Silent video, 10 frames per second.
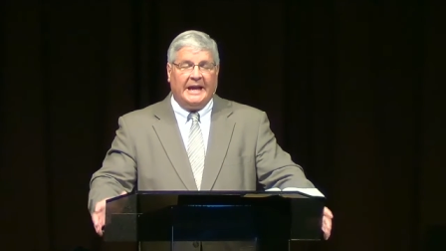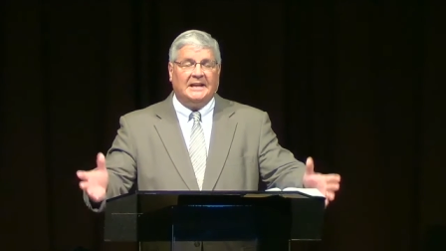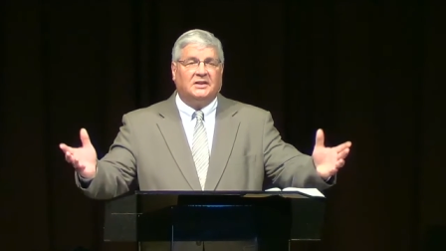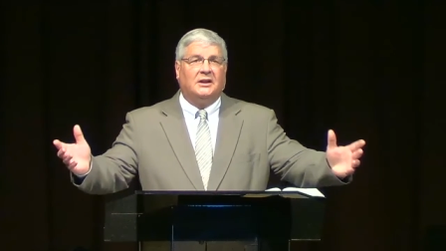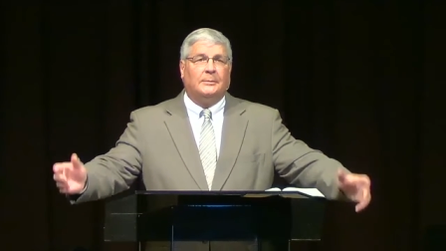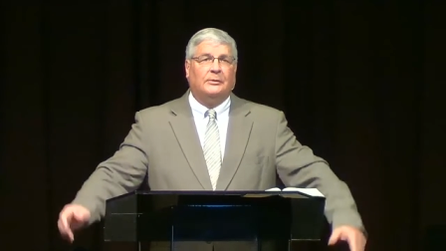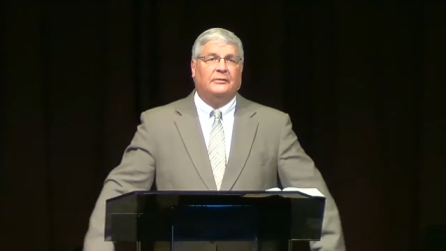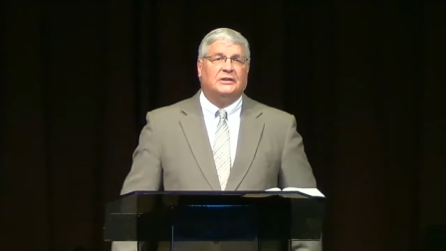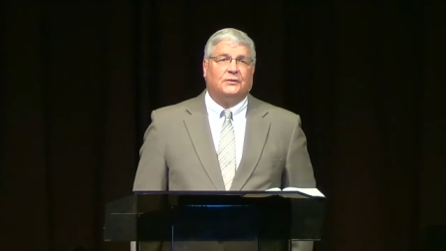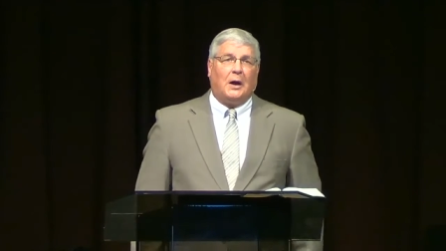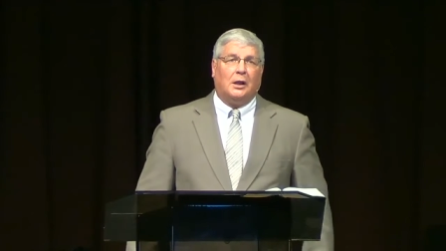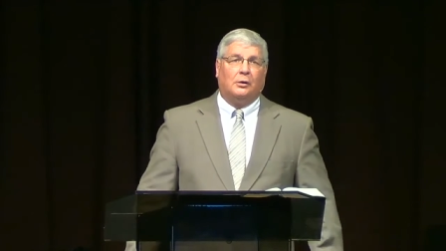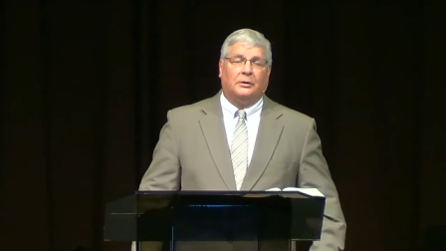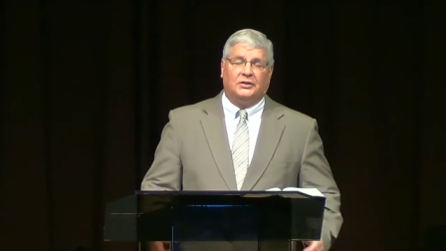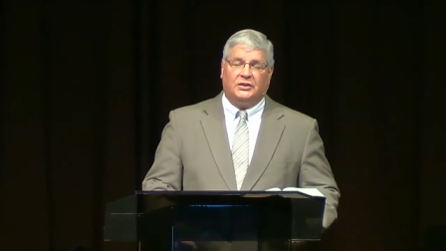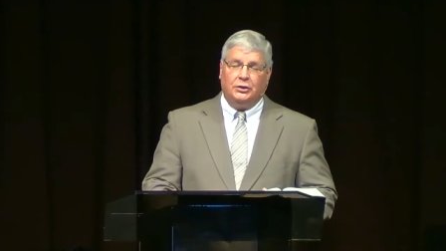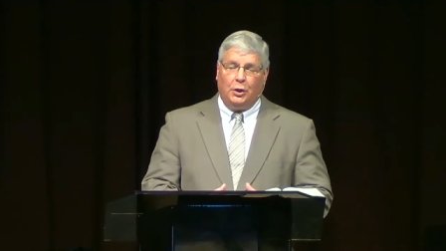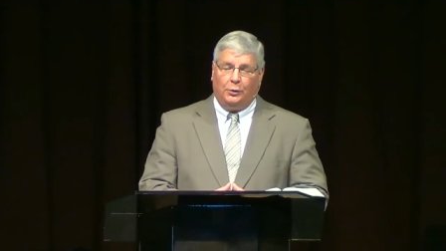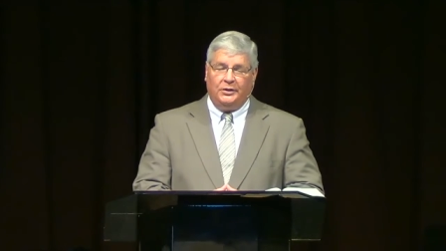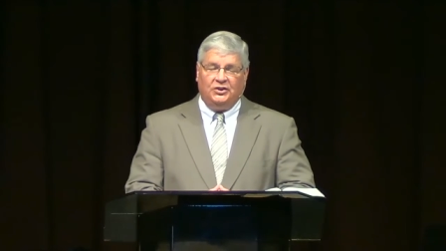asked a couple of his followers to
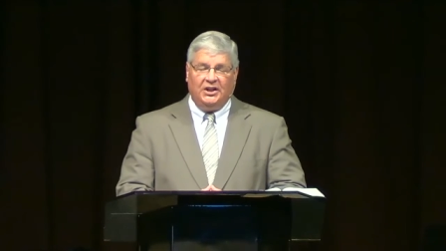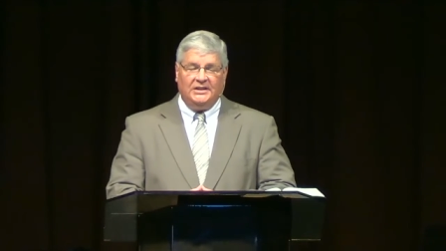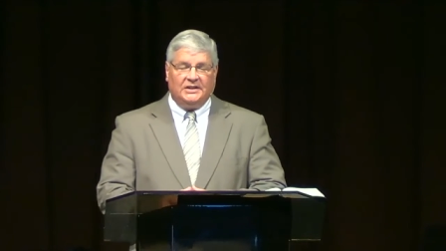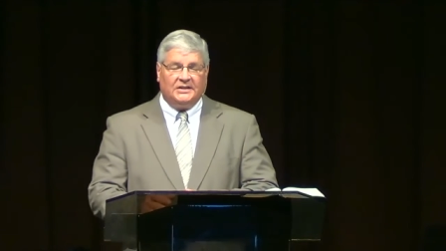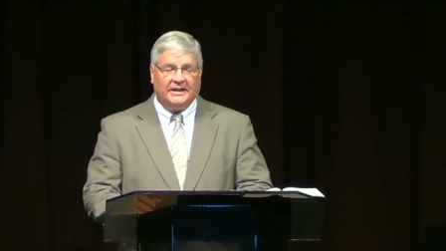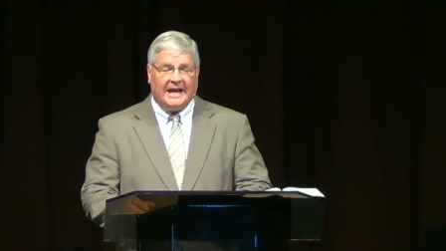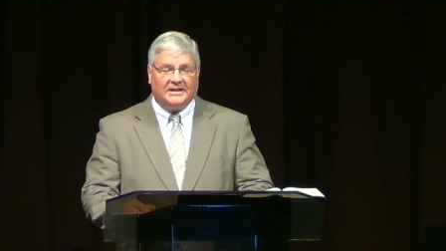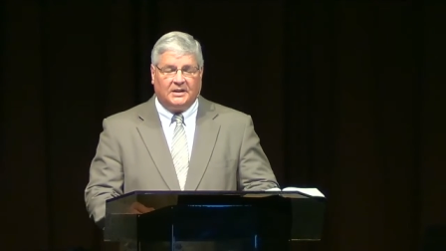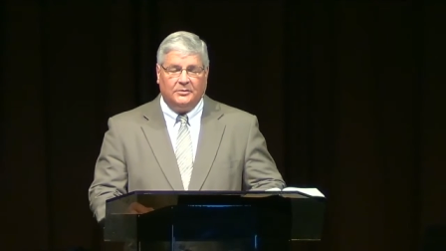go to Jesus and ask